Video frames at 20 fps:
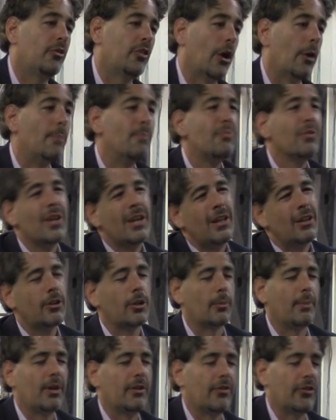So a
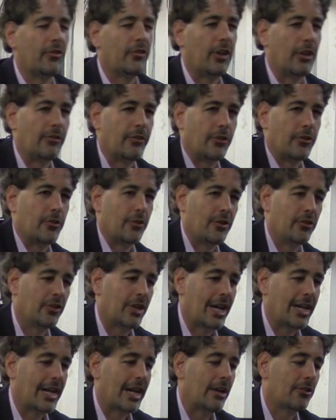little bit of a selfish
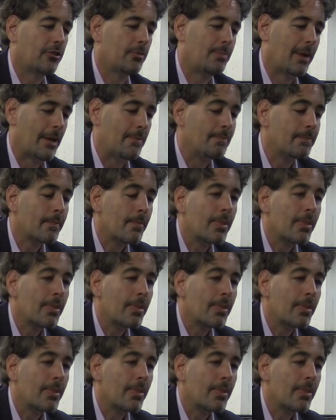reason, I guess. But